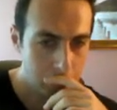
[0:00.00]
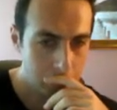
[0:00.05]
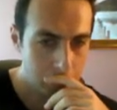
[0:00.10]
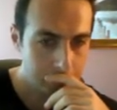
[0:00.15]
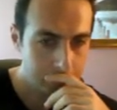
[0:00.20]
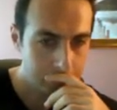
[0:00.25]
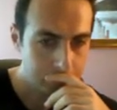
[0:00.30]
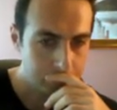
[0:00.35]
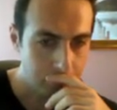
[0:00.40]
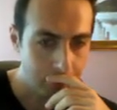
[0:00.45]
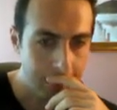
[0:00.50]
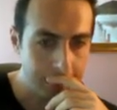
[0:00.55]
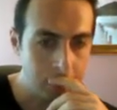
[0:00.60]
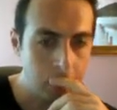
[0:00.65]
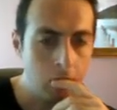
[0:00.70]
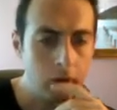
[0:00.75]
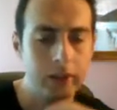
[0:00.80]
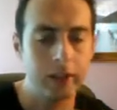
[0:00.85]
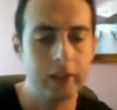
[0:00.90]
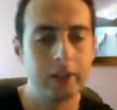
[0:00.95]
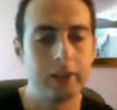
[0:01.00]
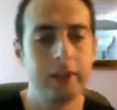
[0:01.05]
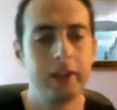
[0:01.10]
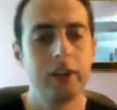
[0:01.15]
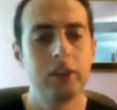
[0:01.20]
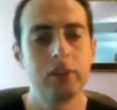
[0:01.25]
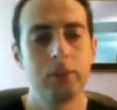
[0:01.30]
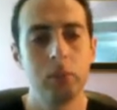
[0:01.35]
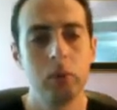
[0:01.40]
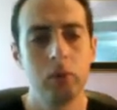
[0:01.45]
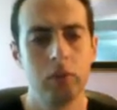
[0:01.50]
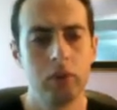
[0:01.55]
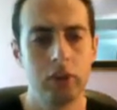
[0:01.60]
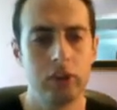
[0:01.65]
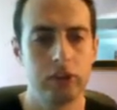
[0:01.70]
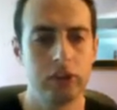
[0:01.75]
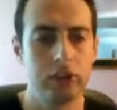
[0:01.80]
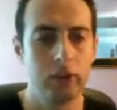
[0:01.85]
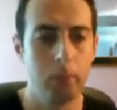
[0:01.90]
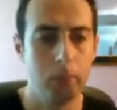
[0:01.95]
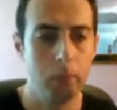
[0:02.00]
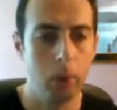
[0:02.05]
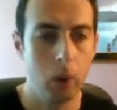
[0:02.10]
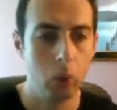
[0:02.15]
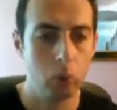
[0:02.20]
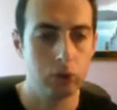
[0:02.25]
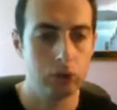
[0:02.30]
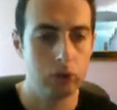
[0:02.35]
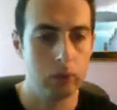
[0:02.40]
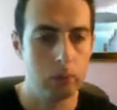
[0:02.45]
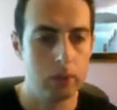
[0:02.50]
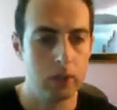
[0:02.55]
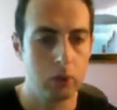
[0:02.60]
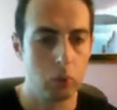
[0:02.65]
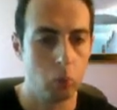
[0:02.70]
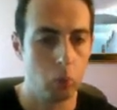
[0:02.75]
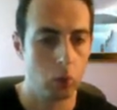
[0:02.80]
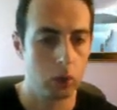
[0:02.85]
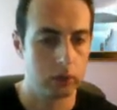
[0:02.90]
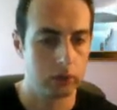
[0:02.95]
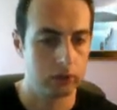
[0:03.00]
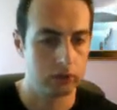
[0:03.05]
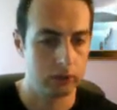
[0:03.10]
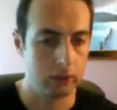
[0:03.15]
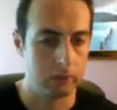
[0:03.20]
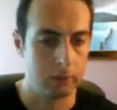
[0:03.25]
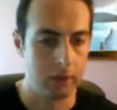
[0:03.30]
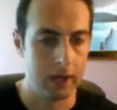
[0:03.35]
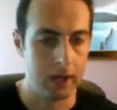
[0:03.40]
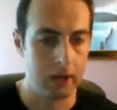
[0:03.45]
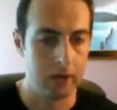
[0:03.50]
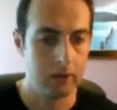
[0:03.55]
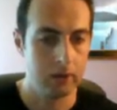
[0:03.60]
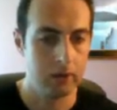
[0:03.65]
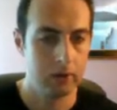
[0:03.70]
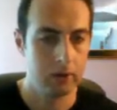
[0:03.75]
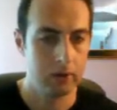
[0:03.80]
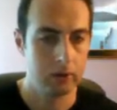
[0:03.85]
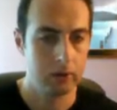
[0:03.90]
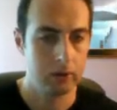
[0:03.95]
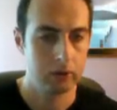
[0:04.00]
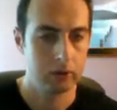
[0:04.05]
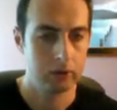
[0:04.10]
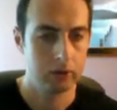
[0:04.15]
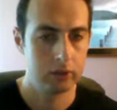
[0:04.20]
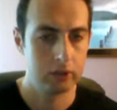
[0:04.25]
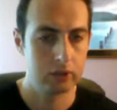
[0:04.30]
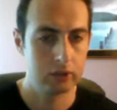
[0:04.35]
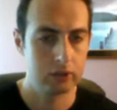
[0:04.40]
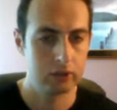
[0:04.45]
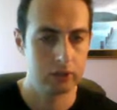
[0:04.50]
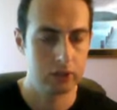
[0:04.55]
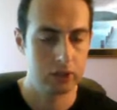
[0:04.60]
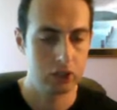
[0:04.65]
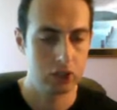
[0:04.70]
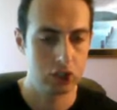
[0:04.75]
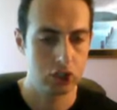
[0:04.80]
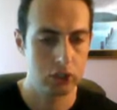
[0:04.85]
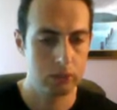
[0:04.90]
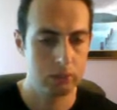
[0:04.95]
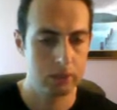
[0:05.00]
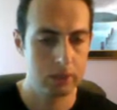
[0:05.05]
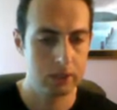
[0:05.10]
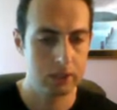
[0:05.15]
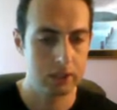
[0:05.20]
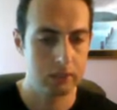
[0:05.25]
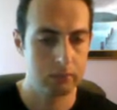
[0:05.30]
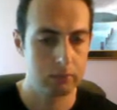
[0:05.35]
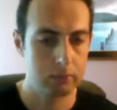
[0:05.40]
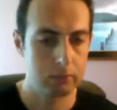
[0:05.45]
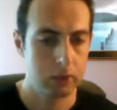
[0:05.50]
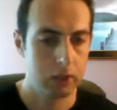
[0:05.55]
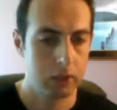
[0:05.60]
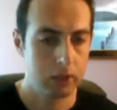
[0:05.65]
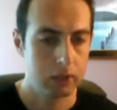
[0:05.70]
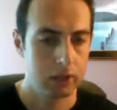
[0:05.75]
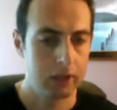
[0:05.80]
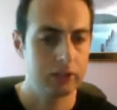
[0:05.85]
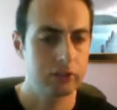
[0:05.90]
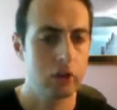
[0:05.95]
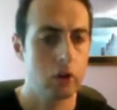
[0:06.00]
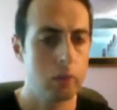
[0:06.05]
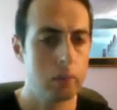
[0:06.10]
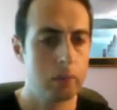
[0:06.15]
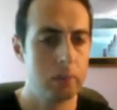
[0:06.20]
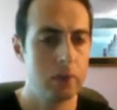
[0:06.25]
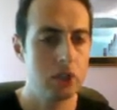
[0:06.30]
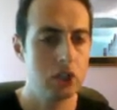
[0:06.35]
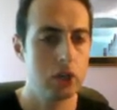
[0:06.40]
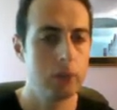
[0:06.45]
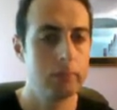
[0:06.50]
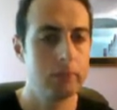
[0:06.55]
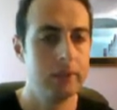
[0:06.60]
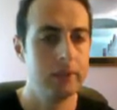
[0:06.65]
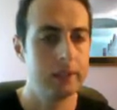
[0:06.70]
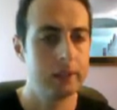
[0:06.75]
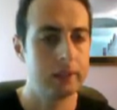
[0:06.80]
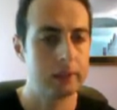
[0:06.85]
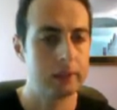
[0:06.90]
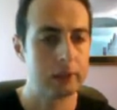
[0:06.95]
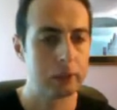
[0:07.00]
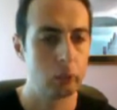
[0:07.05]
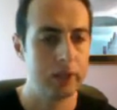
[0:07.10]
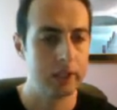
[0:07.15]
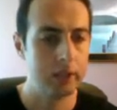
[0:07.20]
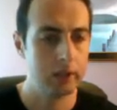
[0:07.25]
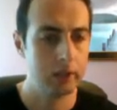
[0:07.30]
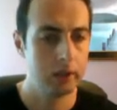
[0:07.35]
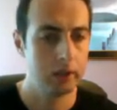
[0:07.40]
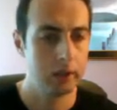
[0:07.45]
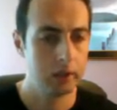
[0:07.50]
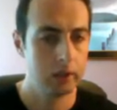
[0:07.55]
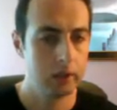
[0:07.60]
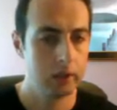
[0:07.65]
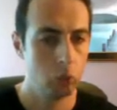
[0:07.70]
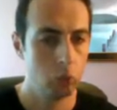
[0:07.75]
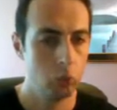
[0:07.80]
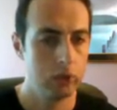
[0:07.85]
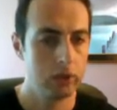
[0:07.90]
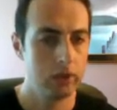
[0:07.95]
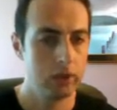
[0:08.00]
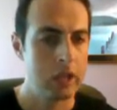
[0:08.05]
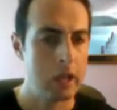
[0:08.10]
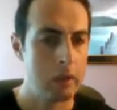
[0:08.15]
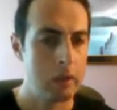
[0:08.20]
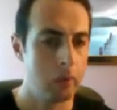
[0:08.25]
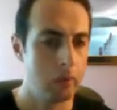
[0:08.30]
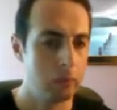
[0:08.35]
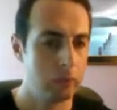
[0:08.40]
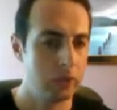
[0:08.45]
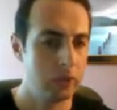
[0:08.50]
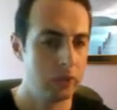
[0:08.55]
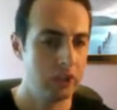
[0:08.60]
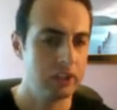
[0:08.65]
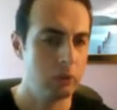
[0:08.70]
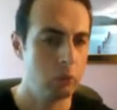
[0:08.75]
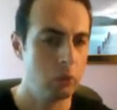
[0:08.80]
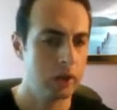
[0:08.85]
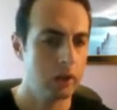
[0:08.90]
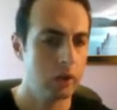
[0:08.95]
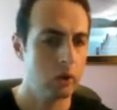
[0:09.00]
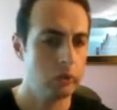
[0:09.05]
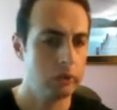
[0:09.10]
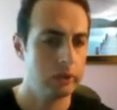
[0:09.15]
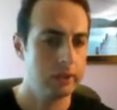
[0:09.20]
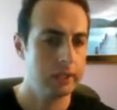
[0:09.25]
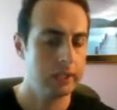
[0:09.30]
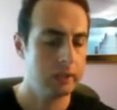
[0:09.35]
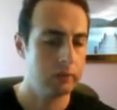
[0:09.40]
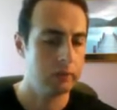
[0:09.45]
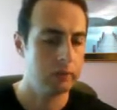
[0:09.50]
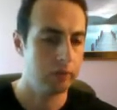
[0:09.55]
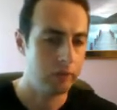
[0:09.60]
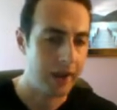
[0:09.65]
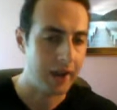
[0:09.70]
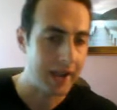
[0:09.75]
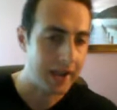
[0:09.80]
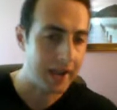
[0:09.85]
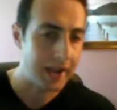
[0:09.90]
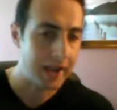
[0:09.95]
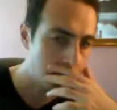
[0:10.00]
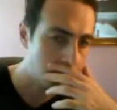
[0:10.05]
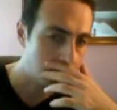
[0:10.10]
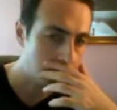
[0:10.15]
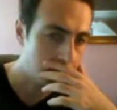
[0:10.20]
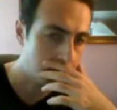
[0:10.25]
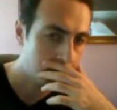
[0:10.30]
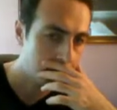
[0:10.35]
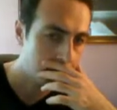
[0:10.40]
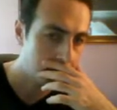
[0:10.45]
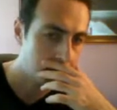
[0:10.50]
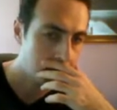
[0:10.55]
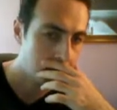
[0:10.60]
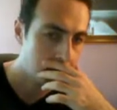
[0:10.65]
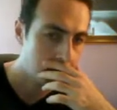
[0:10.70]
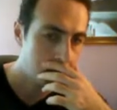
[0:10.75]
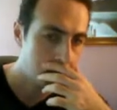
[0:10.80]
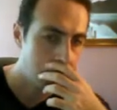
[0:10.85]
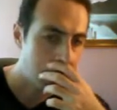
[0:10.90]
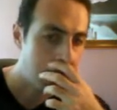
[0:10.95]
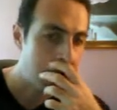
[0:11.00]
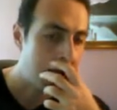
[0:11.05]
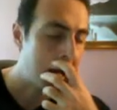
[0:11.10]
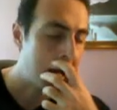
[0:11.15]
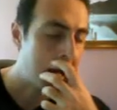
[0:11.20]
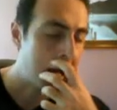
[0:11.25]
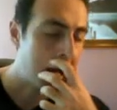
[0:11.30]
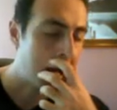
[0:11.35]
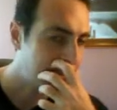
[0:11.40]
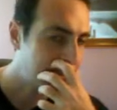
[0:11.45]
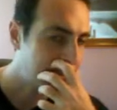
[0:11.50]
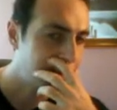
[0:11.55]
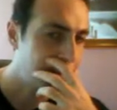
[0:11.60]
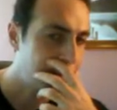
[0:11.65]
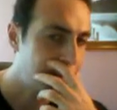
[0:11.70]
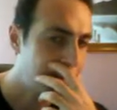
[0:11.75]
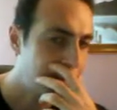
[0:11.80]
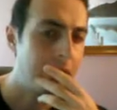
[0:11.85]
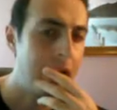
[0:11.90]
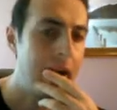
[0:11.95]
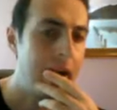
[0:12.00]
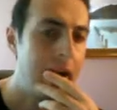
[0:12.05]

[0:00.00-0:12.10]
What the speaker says: So I know that this move is supposed to be worse somehow. There should be some... Let's go bishop d3 with a tempo. Does he want to go d5 here? Knight c5.